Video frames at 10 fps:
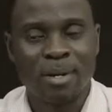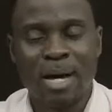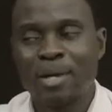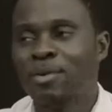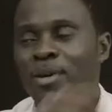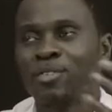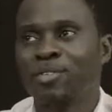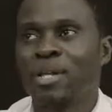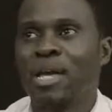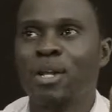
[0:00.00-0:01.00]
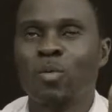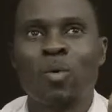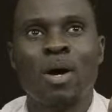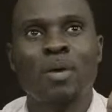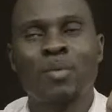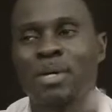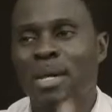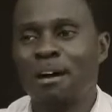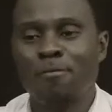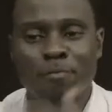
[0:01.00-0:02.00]
I don't understand why we
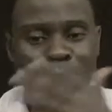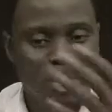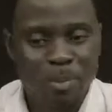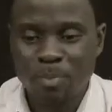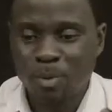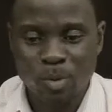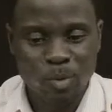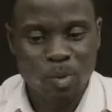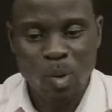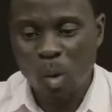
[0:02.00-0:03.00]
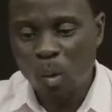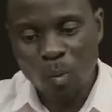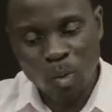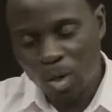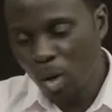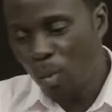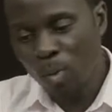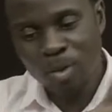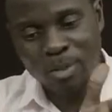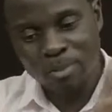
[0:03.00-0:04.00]
can have people who all
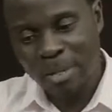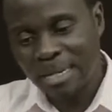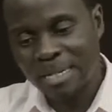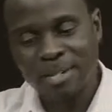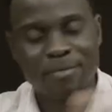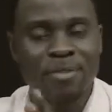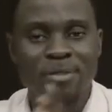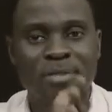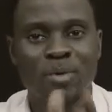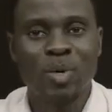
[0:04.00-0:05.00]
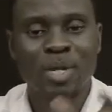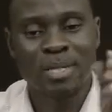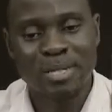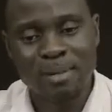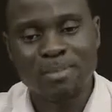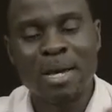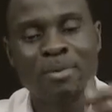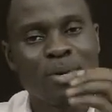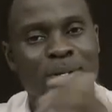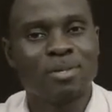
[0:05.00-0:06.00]
go on to make a difference in the world. And
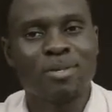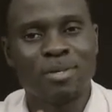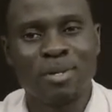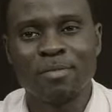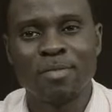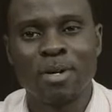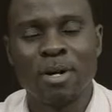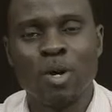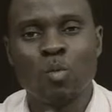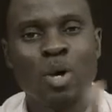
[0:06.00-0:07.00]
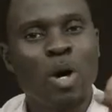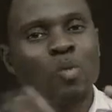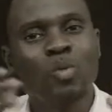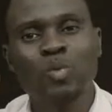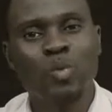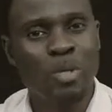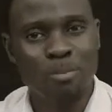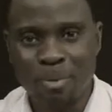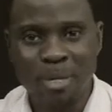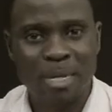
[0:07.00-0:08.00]
sometimes you ask yourself, where would we
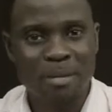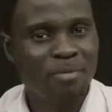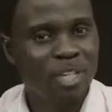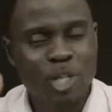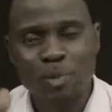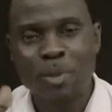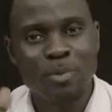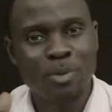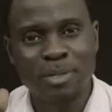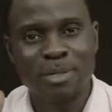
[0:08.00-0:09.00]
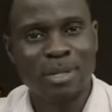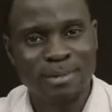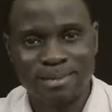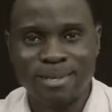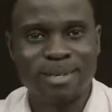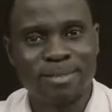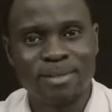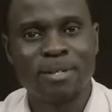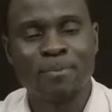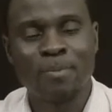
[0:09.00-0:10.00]
be if these people didn't exist?